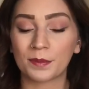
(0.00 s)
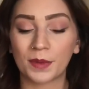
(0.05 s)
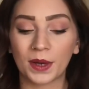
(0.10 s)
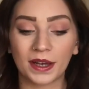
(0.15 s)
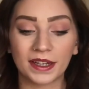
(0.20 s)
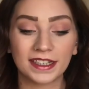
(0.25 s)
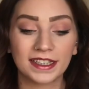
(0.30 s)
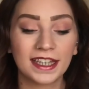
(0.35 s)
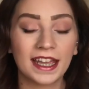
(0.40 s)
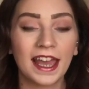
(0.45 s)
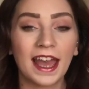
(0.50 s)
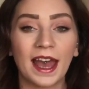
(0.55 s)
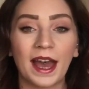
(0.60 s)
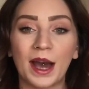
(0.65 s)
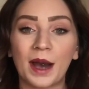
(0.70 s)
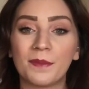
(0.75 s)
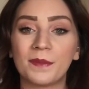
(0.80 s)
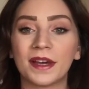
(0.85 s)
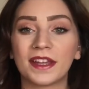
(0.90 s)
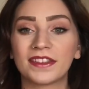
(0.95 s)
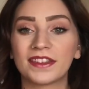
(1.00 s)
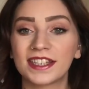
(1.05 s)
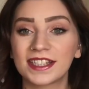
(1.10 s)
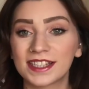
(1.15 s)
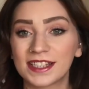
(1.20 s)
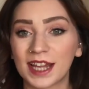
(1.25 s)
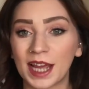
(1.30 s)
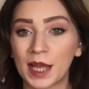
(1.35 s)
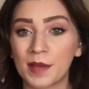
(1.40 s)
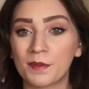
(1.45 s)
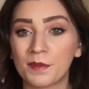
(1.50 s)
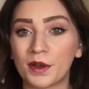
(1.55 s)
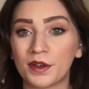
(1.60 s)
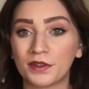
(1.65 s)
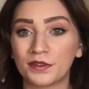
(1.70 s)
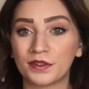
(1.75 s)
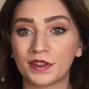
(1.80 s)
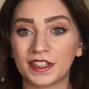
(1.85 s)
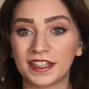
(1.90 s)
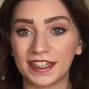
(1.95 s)
but at this time
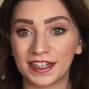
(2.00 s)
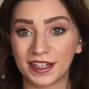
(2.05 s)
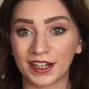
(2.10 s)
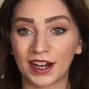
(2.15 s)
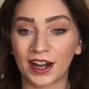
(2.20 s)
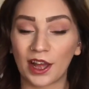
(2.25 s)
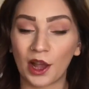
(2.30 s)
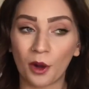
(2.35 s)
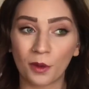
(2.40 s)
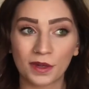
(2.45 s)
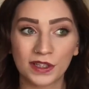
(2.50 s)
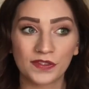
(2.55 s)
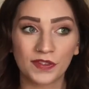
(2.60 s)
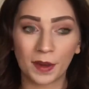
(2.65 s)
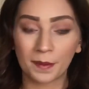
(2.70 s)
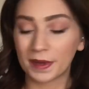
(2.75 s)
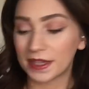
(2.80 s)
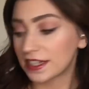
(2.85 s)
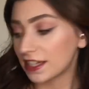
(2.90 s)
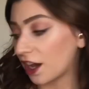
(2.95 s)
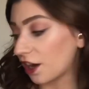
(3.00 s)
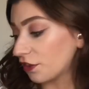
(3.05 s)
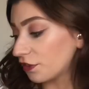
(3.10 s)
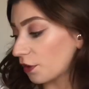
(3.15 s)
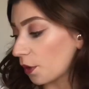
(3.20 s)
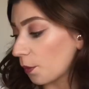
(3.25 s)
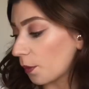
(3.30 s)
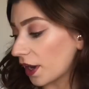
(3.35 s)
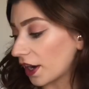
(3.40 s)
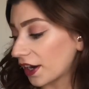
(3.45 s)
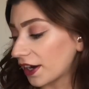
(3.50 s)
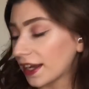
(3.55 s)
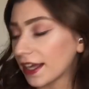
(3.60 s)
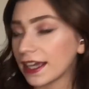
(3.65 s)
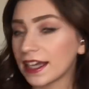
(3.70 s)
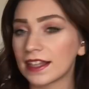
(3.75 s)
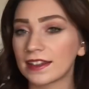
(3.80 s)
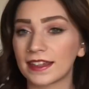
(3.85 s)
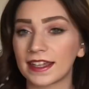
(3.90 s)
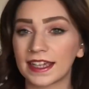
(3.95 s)
of year, I always find myself wearing
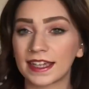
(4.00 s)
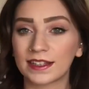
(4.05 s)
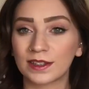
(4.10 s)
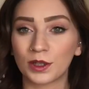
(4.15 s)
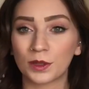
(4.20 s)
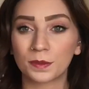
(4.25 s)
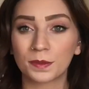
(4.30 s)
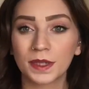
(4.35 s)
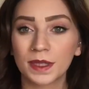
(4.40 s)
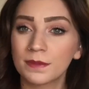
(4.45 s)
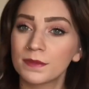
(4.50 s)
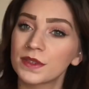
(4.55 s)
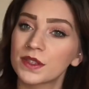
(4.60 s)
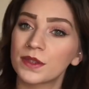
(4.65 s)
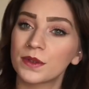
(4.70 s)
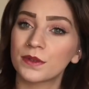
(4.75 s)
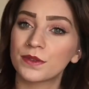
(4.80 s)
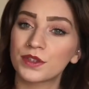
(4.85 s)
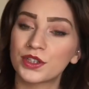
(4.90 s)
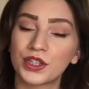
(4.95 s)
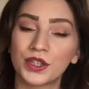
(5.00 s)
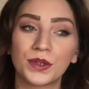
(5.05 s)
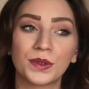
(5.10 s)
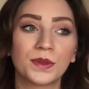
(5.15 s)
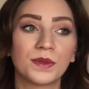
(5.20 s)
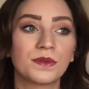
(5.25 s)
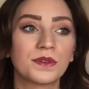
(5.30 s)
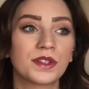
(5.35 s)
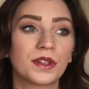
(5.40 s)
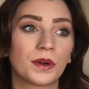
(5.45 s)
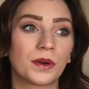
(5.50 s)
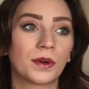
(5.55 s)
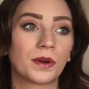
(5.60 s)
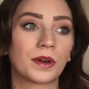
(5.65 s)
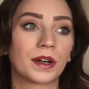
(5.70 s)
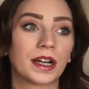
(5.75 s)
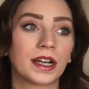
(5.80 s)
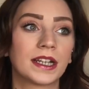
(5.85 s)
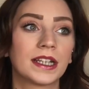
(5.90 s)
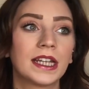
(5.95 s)
like little plimsoll shoes
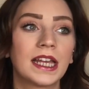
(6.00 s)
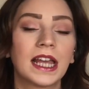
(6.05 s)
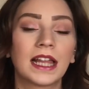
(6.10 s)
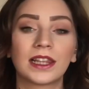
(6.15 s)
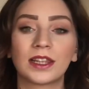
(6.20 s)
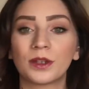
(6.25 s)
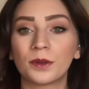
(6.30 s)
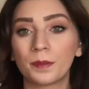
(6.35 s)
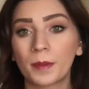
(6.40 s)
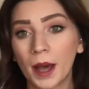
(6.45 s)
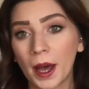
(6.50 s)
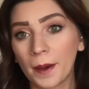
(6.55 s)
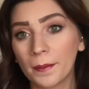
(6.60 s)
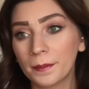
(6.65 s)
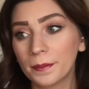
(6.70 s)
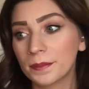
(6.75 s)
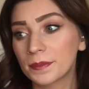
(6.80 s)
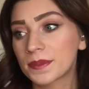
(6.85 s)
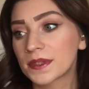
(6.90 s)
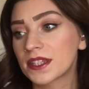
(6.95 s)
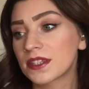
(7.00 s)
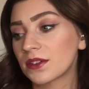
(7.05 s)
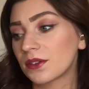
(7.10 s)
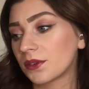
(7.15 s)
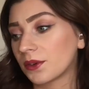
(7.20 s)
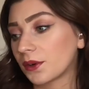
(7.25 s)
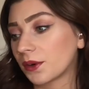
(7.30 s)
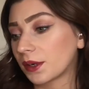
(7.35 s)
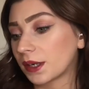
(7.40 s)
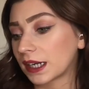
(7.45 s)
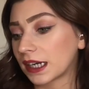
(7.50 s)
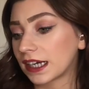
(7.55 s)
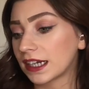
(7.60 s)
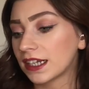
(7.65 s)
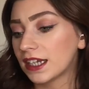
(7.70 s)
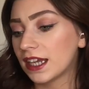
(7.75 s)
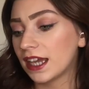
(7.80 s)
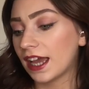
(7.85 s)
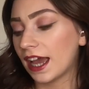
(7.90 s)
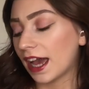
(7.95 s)
or little pumps or
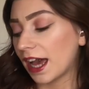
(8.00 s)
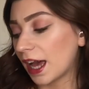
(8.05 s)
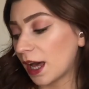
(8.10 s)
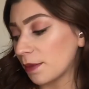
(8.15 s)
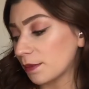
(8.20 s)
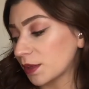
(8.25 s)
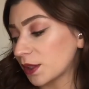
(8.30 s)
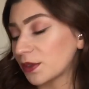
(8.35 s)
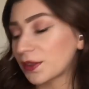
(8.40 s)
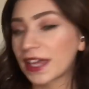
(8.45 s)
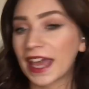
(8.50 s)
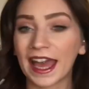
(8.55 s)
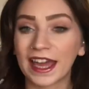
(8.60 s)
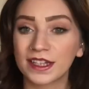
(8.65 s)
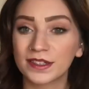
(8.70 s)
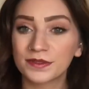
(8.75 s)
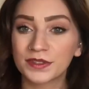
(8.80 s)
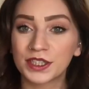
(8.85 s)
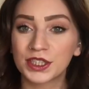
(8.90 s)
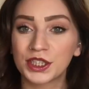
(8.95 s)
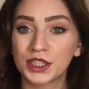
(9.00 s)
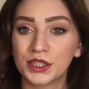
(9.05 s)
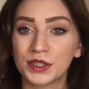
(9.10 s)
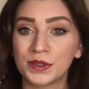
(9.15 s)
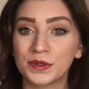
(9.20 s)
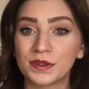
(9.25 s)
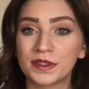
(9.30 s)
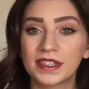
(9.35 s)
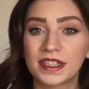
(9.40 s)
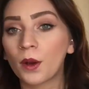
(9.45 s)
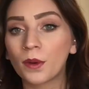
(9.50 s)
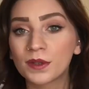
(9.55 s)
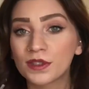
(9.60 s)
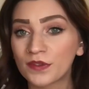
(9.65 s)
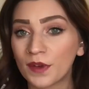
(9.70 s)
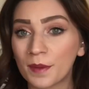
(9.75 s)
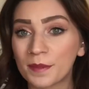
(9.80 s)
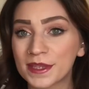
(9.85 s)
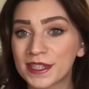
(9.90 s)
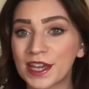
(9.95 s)
little canvas shoes. I always
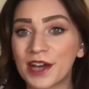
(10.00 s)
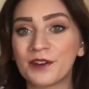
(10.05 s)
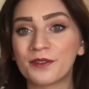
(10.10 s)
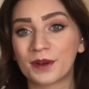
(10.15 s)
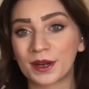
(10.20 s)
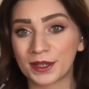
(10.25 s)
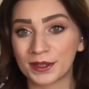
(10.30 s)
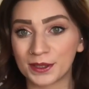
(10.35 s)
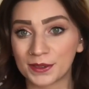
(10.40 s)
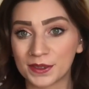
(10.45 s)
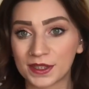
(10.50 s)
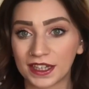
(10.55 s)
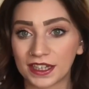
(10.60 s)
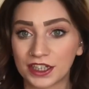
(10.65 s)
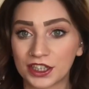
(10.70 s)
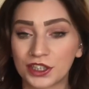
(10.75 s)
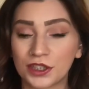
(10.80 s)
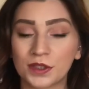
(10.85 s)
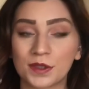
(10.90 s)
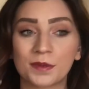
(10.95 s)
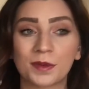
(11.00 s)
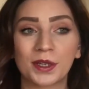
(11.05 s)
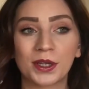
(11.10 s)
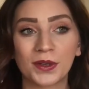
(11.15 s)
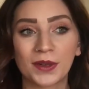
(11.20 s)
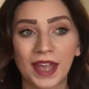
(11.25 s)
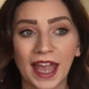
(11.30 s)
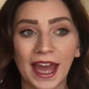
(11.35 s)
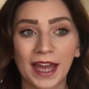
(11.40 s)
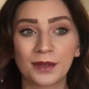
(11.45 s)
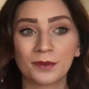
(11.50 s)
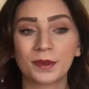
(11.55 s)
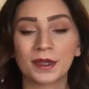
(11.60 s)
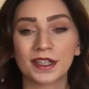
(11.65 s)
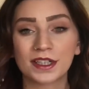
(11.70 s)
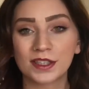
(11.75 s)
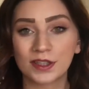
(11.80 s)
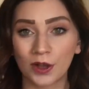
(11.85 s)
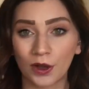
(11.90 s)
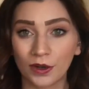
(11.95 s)
find myself wearing those kind of shoes where you can't wear
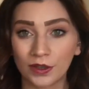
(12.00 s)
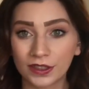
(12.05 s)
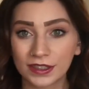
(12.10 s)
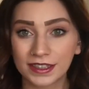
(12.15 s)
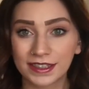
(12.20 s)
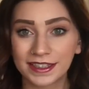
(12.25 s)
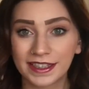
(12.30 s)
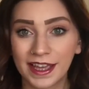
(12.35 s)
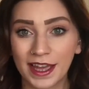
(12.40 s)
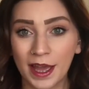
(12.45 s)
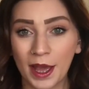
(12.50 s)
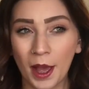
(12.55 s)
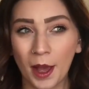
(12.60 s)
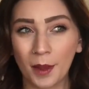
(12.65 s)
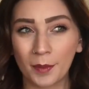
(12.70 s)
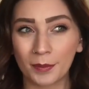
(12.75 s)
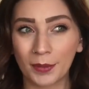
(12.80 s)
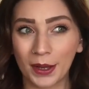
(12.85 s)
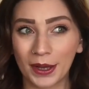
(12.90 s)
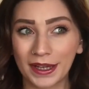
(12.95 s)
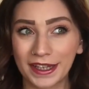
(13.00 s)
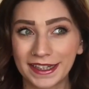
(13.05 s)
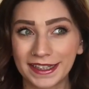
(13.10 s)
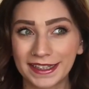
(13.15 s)
socks, but